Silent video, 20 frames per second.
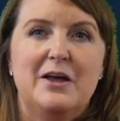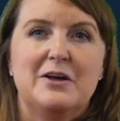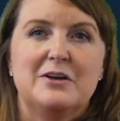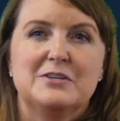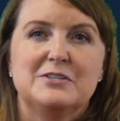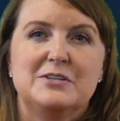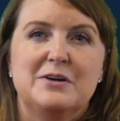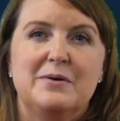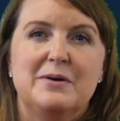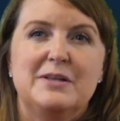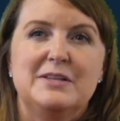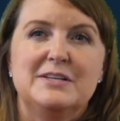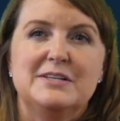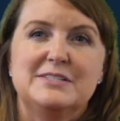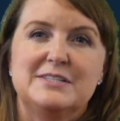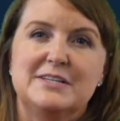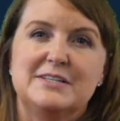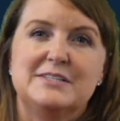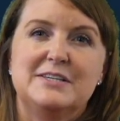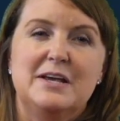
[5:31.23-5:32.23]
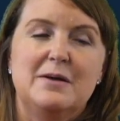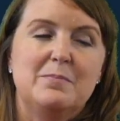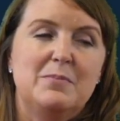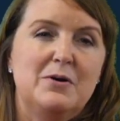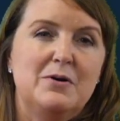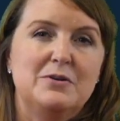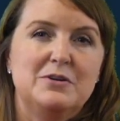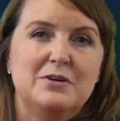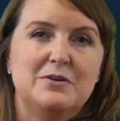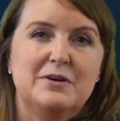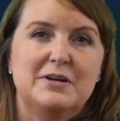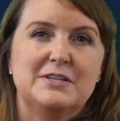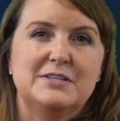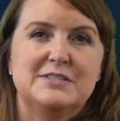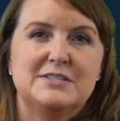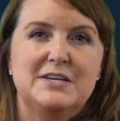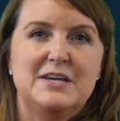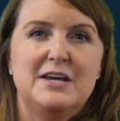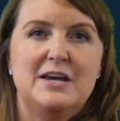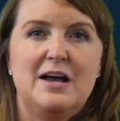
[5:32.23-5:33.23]
So in this example, you can
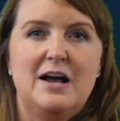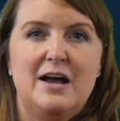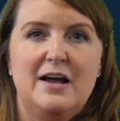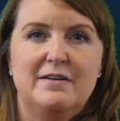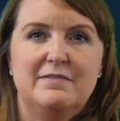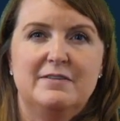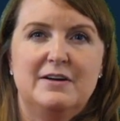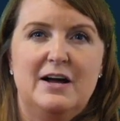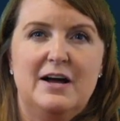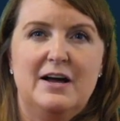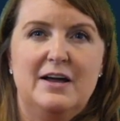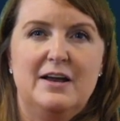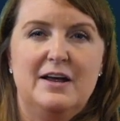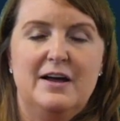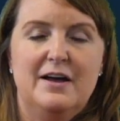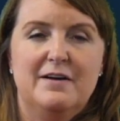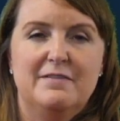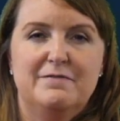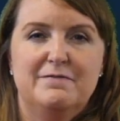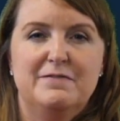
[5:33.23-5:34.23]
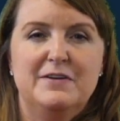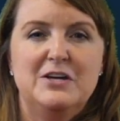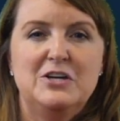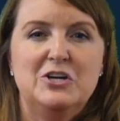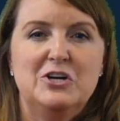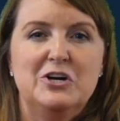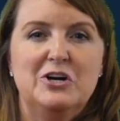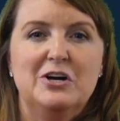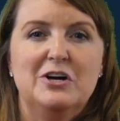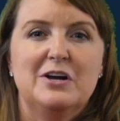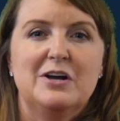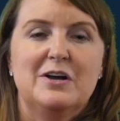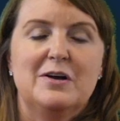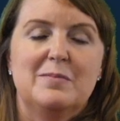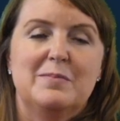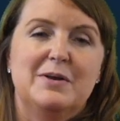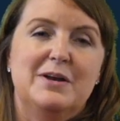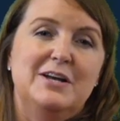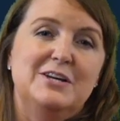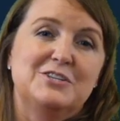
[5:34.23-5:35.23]
see I've got a figure,
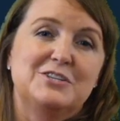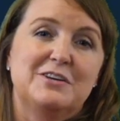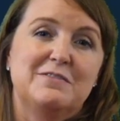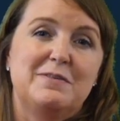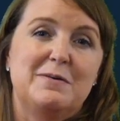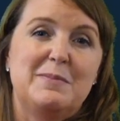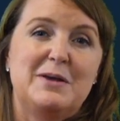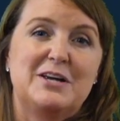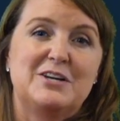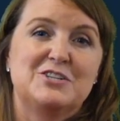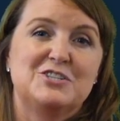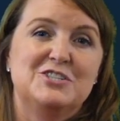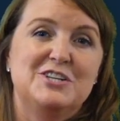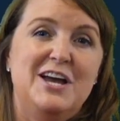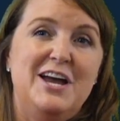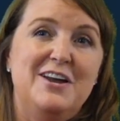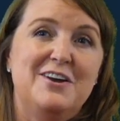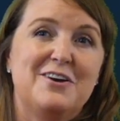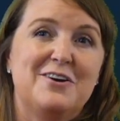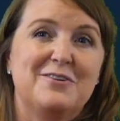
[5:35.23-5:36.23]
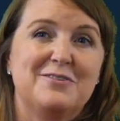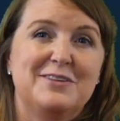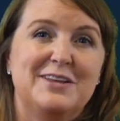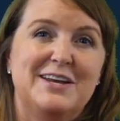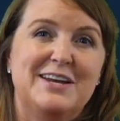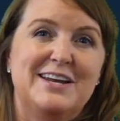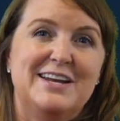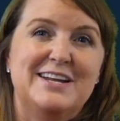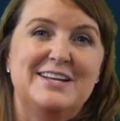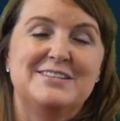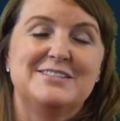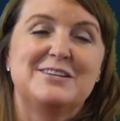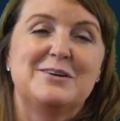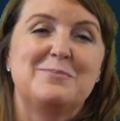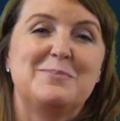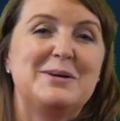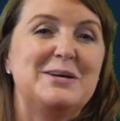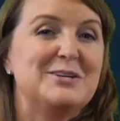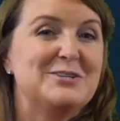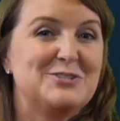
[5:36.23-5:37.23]
but actually if I make a shadow, then it ends
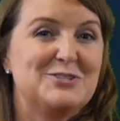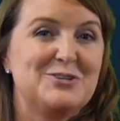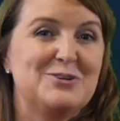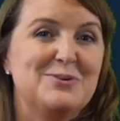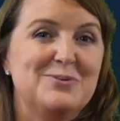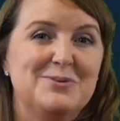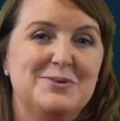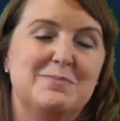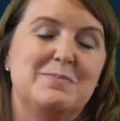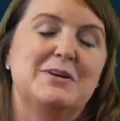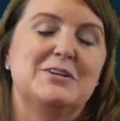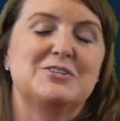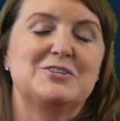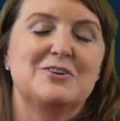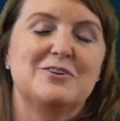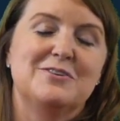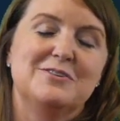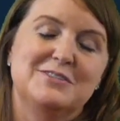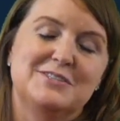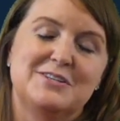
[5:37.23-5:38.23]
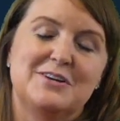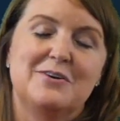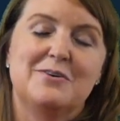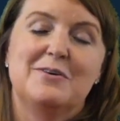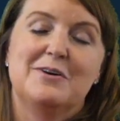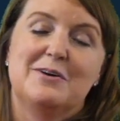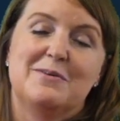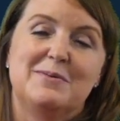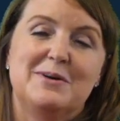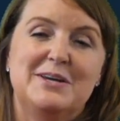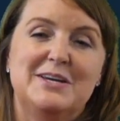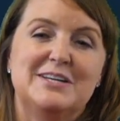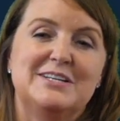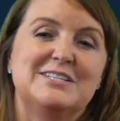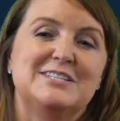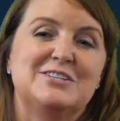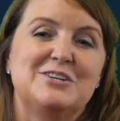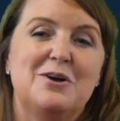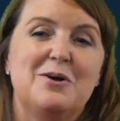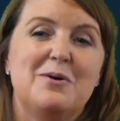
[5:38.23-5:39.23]
up being 2-dimensional. So we can
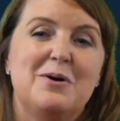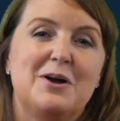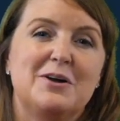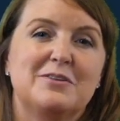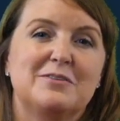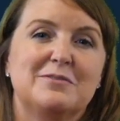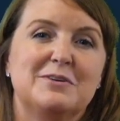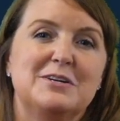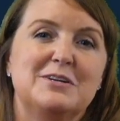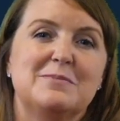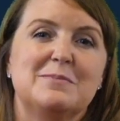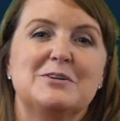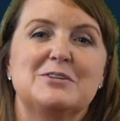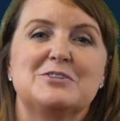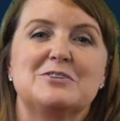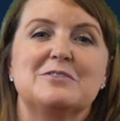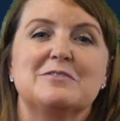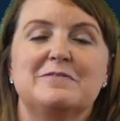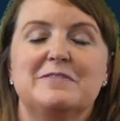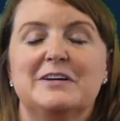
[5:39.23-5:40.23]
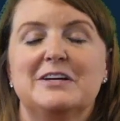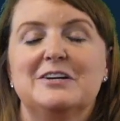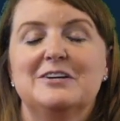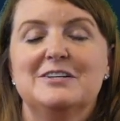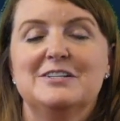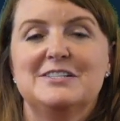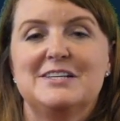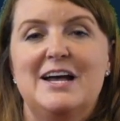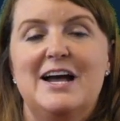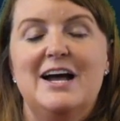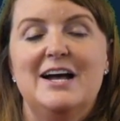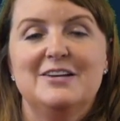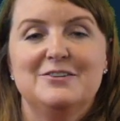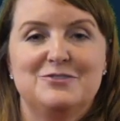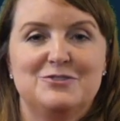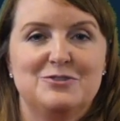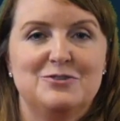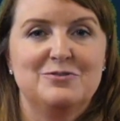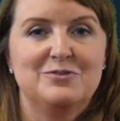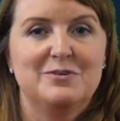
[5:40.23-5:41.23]
show our 3-dimensional figures
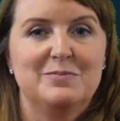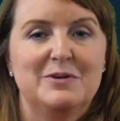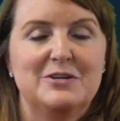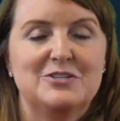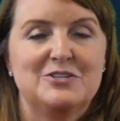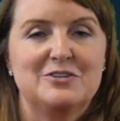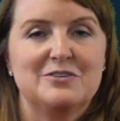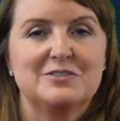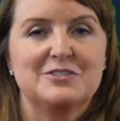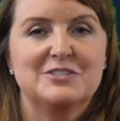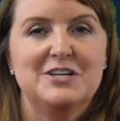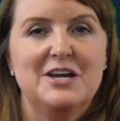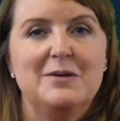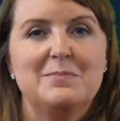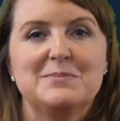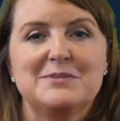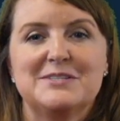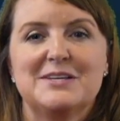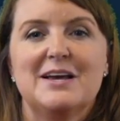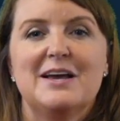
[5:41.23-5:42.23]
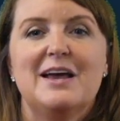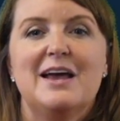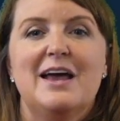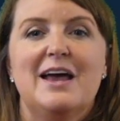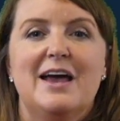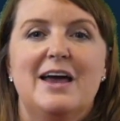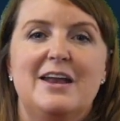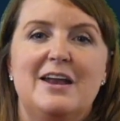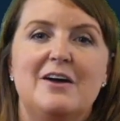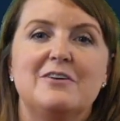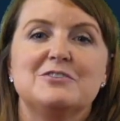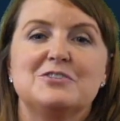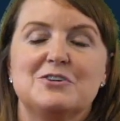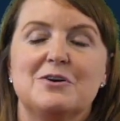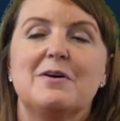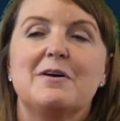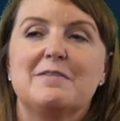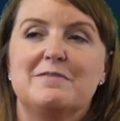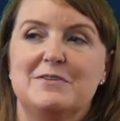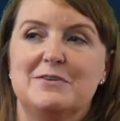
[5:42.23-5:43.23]
as 2-dimensional shapes. And I'll
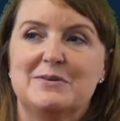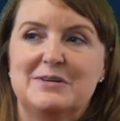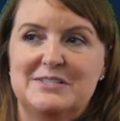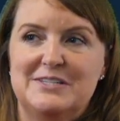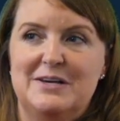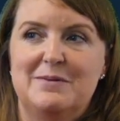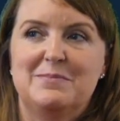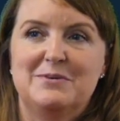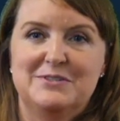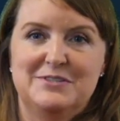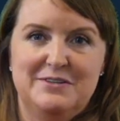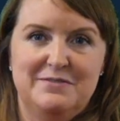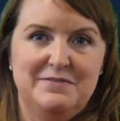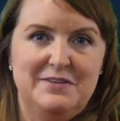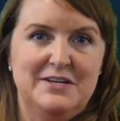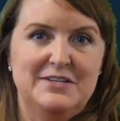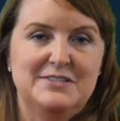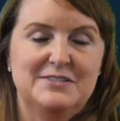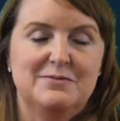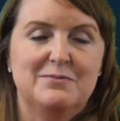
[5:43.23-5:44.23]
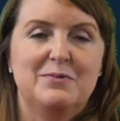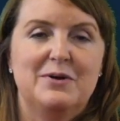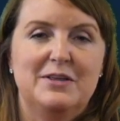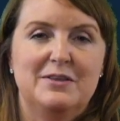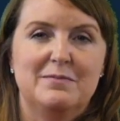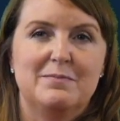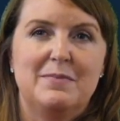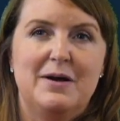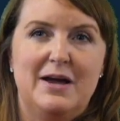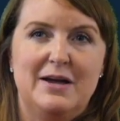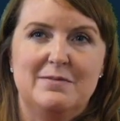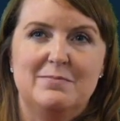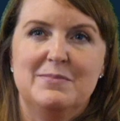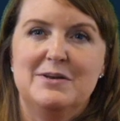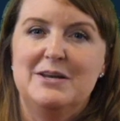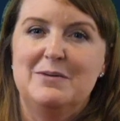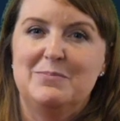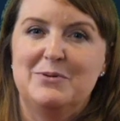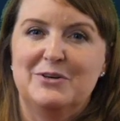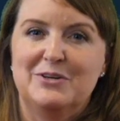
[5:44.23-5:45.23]
show a few examples of this with my
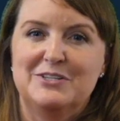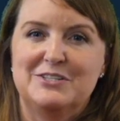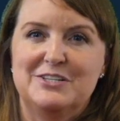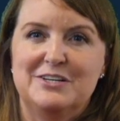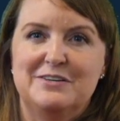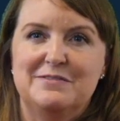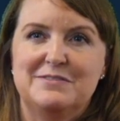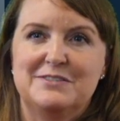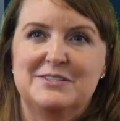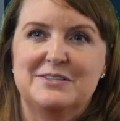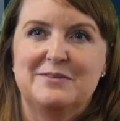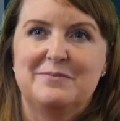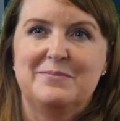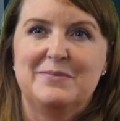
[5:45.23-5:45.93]
manipulatives.